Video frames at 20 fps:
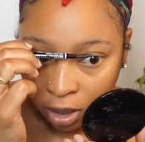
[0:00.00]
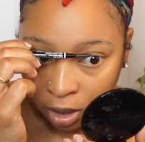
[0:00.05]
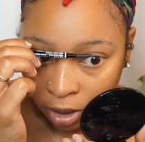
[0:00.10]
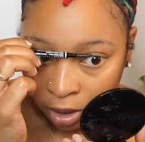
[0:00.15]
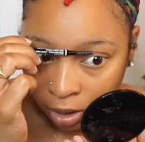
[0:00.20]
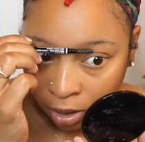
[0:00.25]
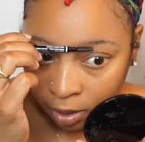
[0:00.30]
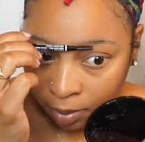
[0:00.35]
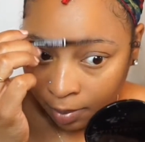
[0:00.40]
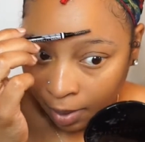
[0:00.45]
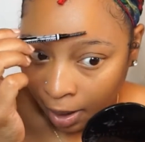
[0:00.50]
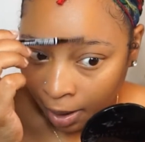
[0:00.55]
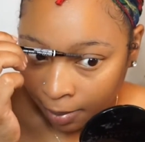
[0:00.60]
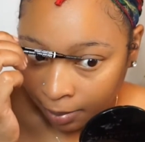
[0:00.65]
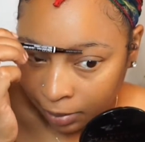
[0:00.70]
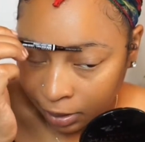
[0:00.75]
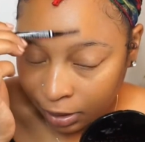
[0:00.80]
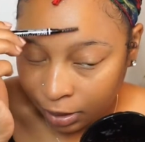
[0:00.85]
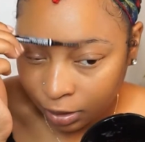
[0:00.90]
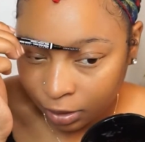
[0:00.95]

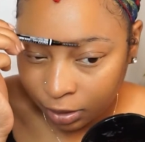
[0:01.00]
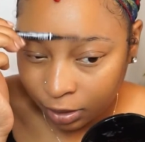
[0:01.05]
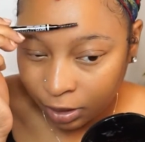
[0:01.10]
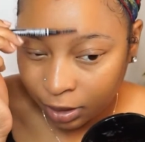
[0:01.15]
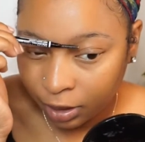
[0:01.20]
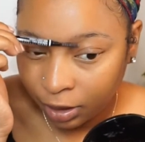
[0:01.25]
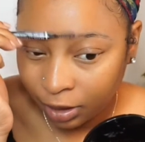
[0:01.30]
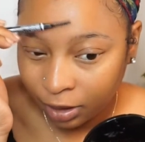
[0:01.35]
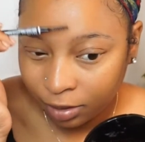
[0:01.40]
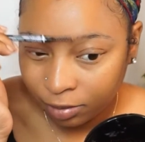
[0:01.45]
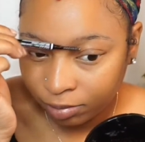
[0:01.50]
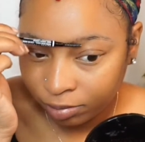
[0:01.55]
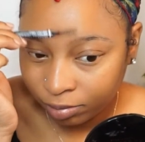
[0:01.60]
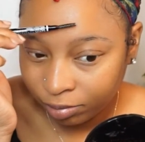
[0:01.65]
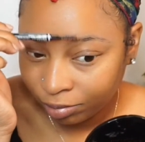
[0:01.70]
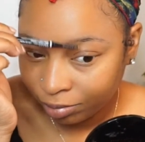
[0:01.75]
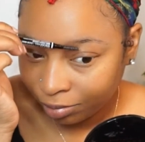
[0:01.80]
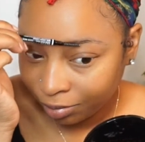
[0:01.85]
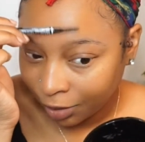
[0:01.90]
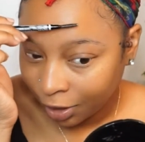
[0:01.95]
I'm literally
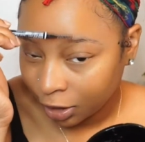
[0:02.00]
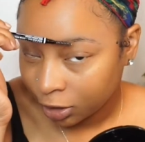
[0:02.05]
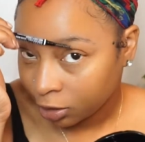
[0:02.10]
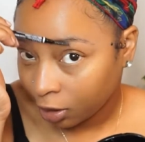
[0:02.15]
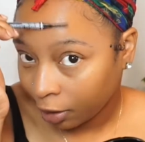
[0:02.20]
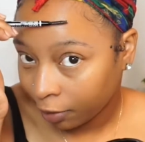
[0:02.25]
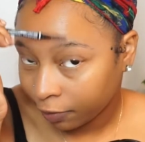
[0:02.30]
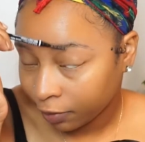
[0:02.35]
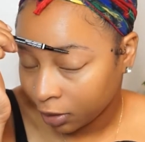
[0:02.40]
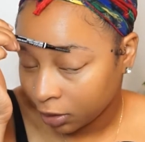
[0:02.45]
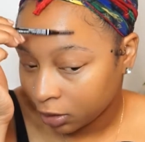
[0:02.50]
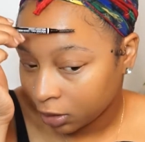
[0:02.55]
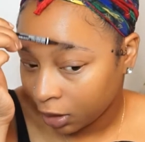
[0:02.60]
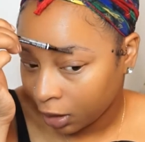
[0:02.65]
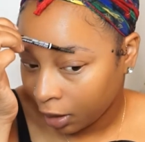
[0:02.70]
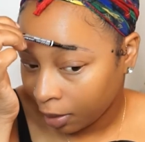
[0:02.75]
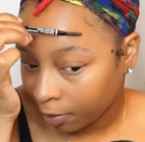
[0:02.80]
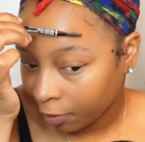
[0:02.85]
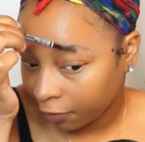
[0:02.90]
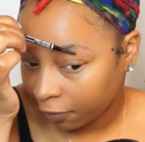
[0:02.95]
being trifling
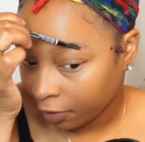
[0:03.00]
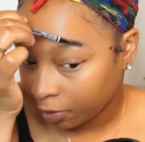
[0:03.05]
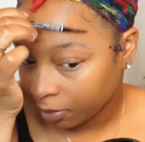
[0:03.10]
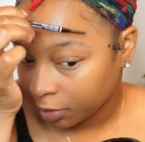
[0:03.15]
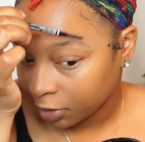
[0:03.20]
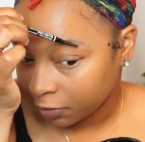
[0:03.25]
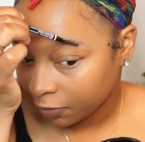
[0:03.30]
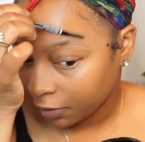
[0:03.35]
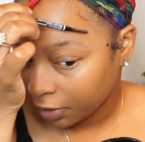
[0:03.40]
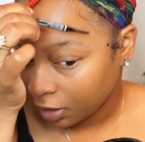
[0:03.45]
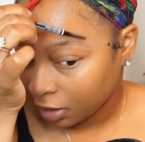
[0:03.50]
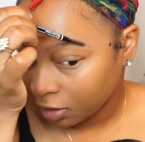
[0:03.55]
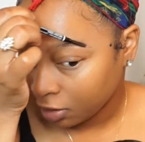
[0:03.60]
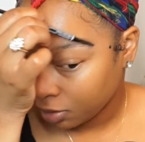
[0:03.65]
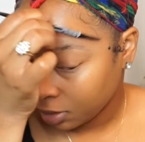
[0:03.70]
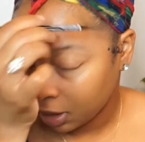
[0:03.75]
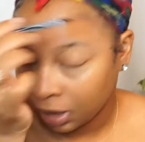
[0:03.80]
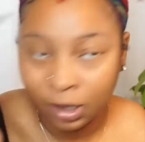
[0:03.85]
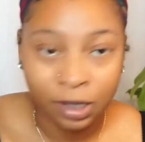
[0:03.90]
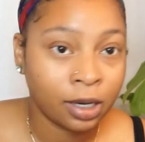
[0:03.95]
today. I'm gonna film this
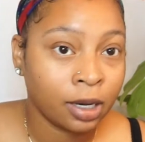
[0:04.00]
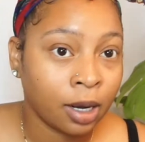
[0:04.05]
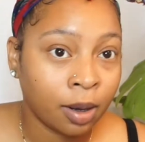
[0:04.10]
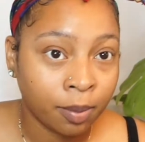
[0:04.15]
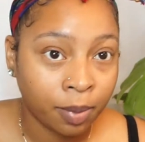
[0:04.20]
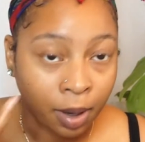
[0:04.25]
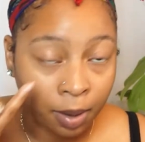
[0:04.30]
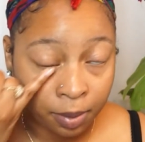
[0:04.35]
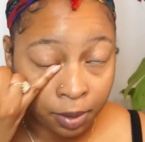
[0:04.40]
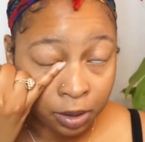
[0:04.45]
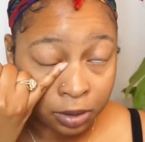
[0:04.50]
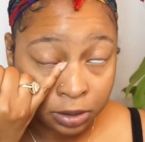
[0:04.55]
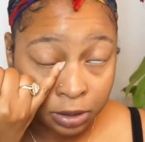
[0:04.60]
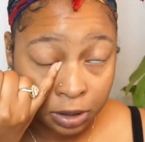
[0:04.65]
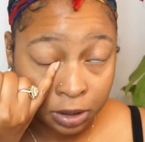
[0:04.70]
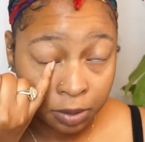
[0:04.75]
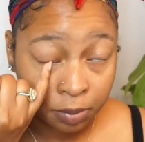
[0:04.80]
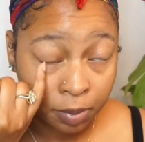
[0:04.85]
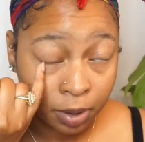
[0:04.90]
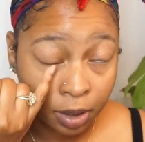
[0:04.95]
video and then I'm probably gonna
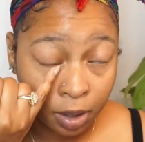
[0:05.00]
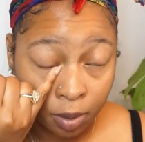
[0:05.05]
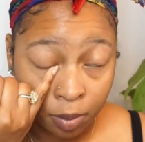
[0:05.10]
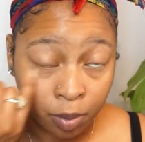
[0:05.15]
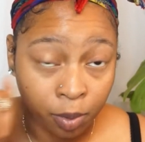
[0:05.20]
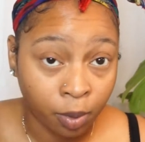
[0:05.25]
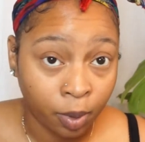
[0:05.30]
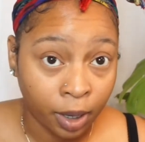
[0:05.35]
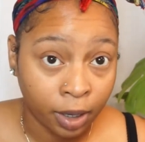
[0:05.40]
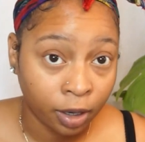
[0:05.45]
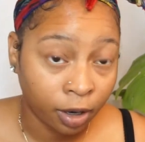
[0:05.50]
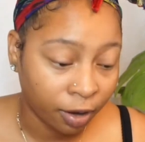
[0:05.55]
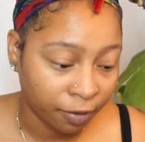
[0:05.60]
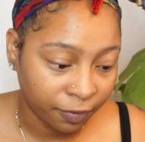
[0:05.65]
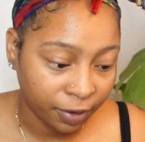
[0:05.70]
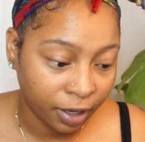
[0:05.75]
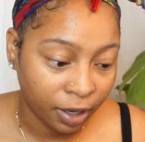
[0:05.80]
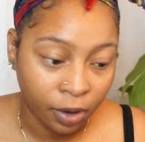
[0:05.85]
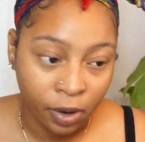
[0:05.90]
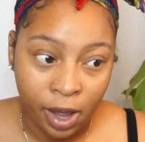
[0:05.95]
take the makeup right
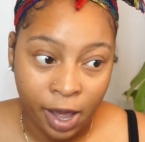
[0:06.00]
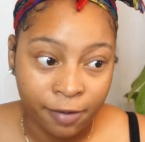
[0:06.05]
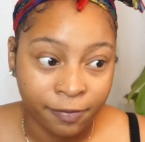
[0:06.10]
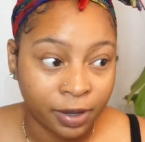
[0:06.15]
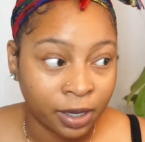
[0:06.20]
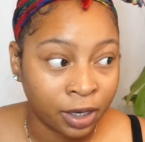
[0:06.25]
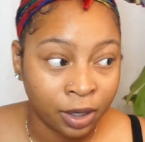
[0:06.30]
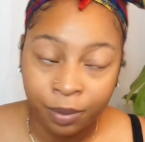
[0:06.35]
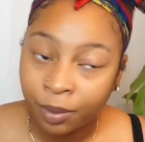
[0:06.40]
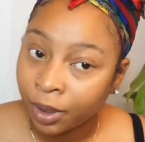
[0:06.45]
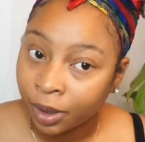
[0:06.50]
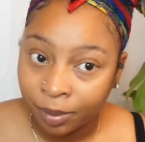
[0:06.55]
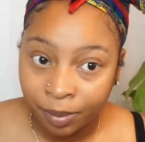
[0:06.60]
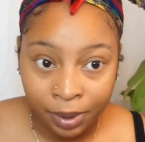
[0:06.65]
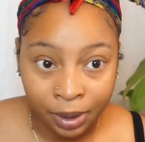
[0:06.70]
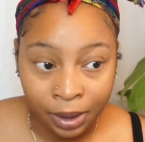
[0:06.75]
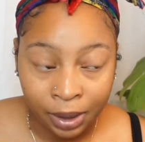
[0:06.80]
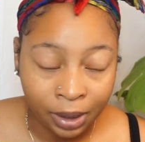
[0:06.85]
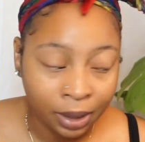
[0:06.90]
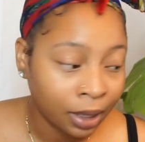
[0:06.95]
off. I don't have anywhere to
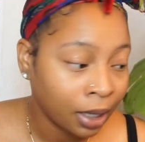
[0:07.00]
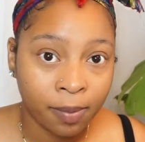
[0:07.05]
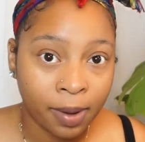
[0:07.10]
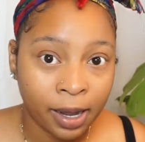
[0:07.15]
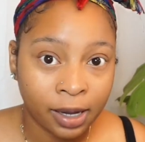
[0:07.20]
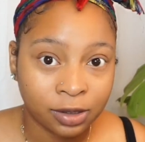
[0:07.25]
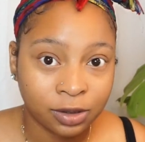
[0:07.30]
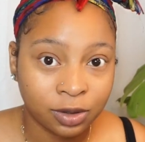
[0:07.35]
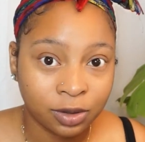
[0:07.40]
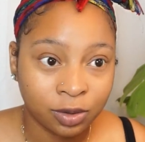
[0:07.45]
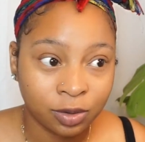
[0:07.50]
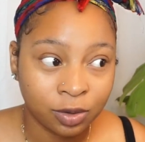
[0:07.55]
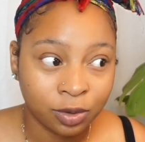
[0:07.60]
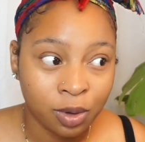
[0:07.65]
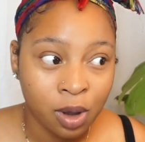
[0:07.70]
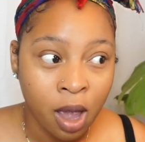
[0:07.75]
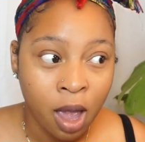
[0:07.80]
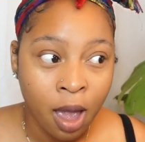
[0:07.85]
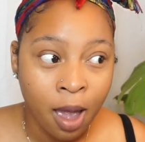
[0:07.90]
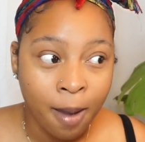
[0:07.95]
be. I'm back
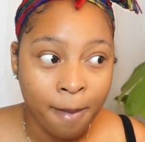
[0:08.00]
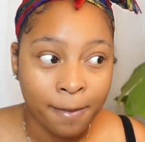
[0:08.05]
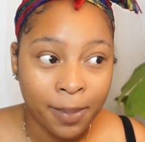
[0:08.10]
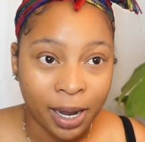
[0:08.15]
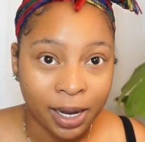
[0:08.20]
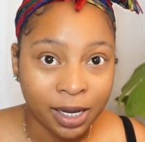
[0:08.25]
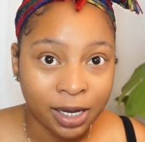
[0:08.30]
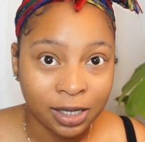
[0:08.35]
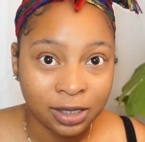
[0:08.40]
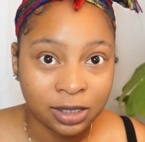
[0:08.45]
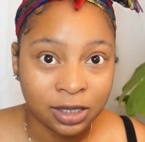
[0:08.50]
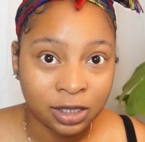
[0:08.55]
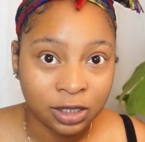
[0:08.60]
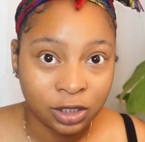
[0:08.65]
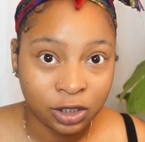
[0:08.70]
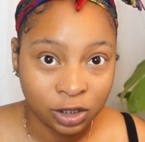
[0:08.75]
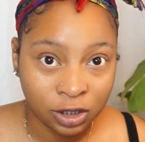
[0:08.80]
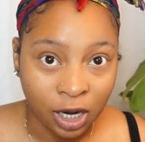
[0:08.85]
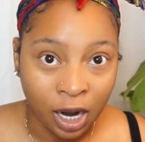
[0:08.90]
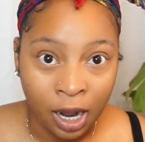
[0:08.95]
to my
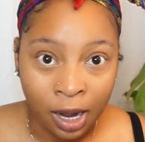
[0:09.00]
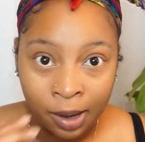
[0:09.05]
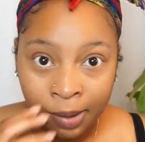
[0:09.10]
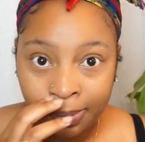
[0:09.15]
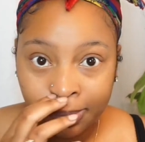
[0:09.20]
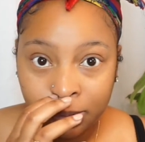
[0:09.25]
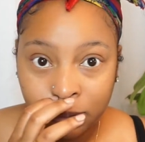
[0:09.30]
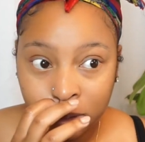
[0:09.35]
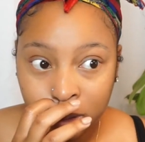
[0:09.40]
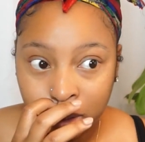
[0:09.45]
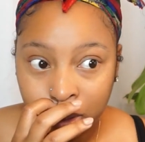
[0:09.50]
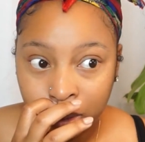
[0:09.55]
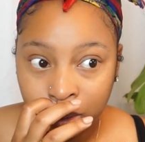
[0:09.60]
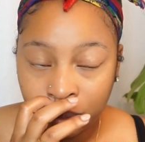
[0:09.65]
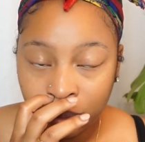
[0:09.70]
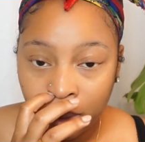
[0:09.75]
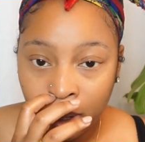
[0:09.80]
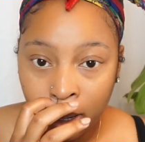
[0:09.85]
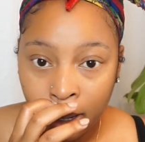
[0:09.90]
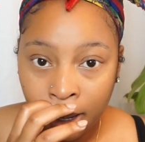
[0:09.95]
cousin's shop
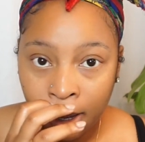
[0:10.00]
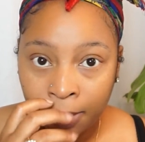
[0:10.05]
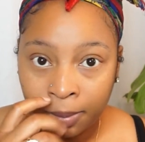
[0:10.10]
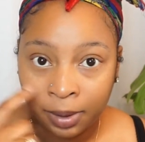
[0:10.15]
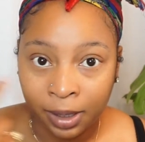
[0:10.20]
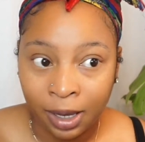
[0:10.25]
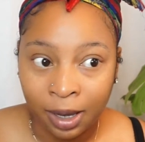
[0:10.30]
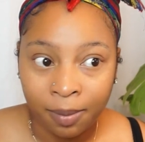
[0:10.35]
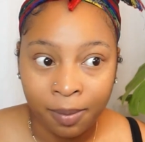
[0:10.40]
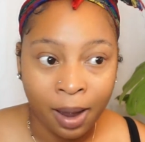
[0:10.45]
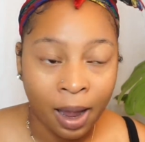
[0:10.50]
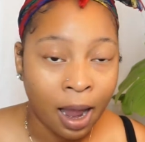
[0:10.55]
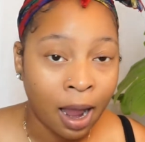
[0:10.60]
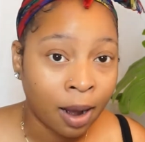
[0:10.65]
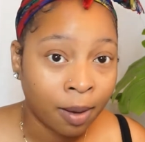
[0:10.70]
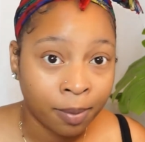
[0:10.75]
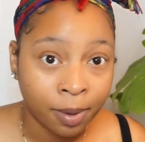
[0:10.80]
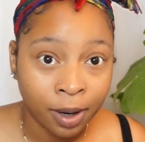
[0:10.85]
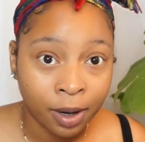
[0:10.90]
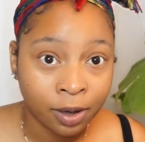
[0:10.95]
to get
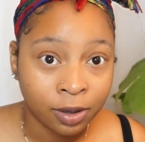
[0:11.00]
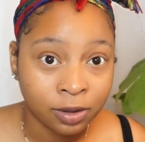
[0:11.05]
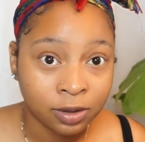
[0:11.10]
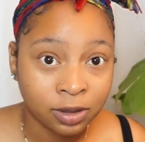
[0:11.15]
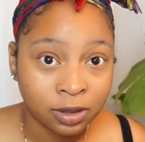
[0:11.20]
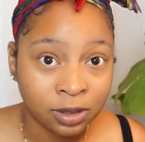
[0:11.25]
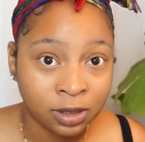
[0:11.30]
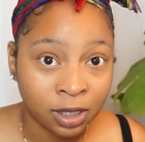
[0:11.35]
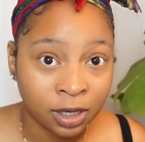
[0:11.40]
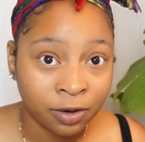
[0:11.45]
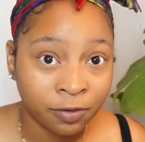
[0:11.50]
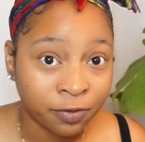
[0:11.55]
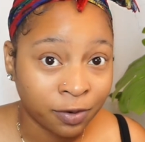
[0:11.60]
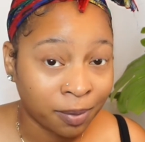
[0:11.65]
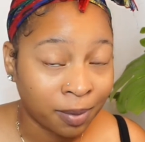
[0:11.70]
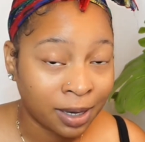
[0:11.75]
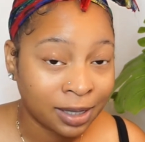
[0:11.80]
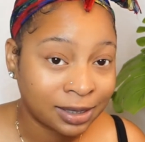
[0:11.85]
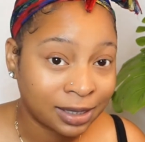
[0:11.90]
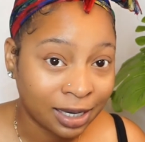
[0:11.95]
my eyebrows done
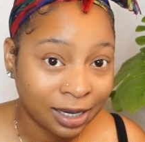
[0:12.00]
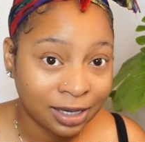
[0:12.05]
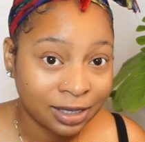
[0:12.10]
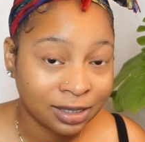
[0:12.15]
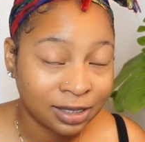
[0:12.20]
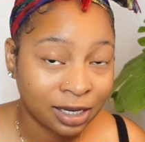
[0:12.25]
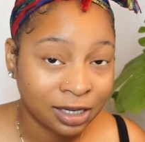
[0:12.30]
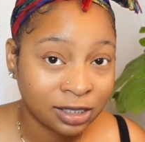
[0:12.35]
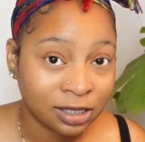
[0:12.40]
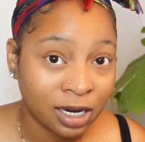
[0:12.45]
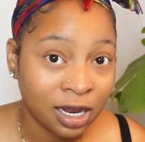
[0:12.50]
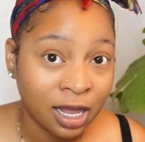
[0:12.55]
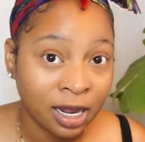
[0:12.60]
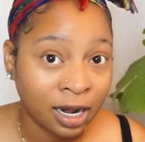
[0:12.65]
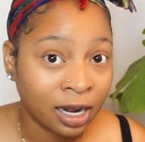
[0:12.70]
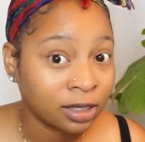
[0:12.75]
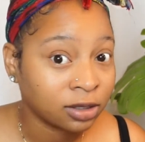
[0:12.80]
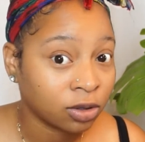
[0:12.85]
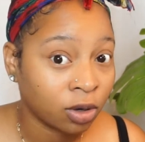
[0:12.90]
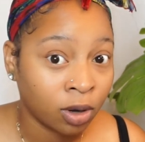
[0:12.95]
for my second session,
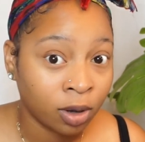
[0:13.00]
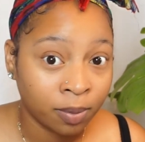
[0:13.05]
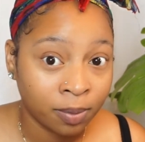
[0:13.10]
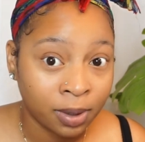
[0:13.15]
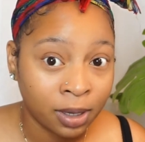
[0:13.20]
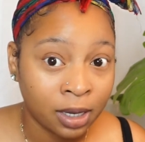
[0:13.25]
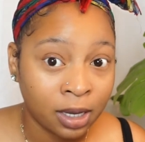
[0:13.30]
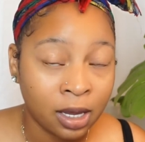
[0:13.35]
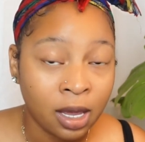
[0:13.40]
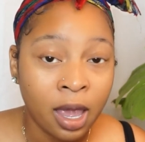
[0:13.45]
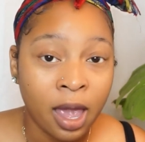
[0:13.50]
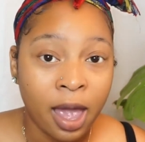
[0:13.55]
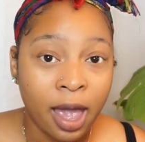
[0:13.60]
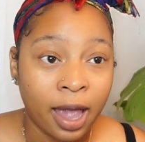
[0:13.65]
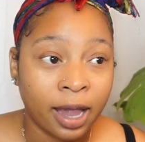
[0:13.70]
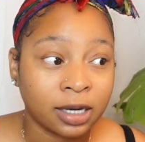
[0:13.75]
and that's on me.